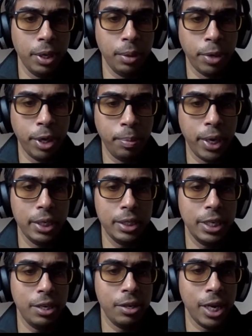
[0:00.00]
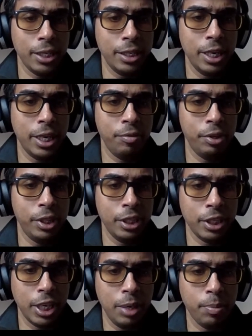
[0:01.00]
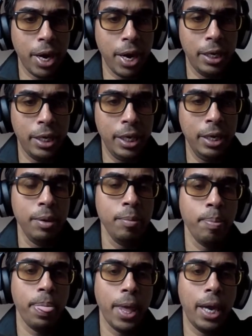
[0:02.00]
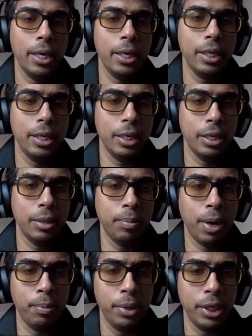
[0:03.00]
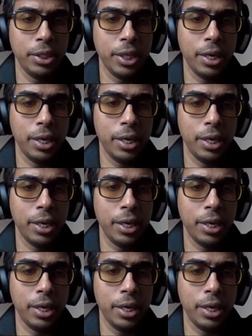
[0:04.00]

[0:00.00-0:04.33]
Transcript: prepend serialized data with the schema ID and publish that